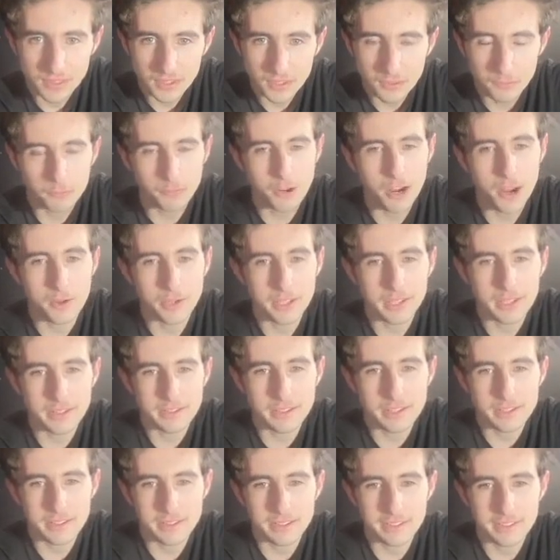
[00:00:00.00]
Frowning
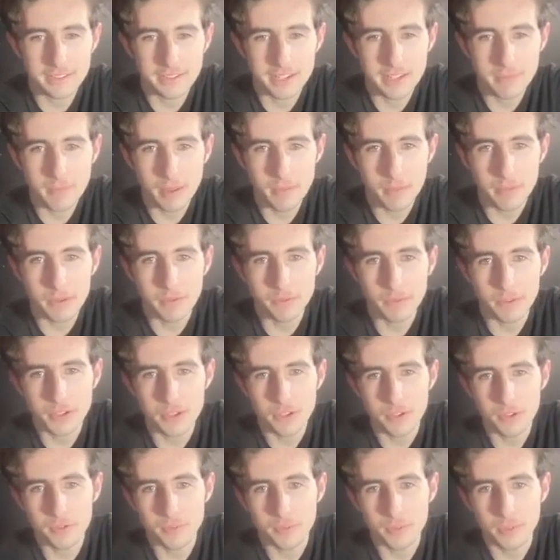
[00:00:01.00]
is easy, see? Maybe for
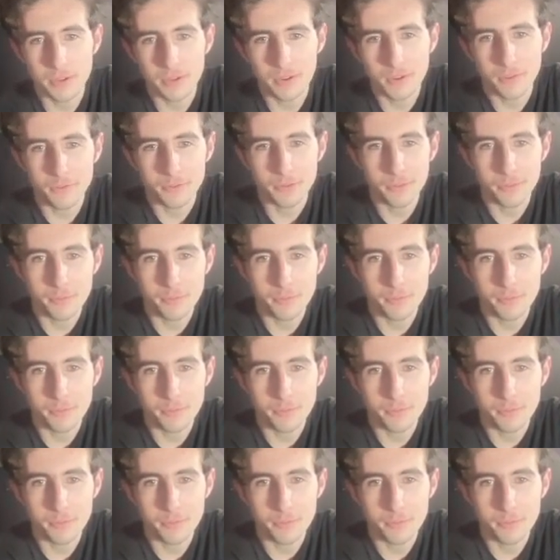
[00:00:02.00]
you, but not for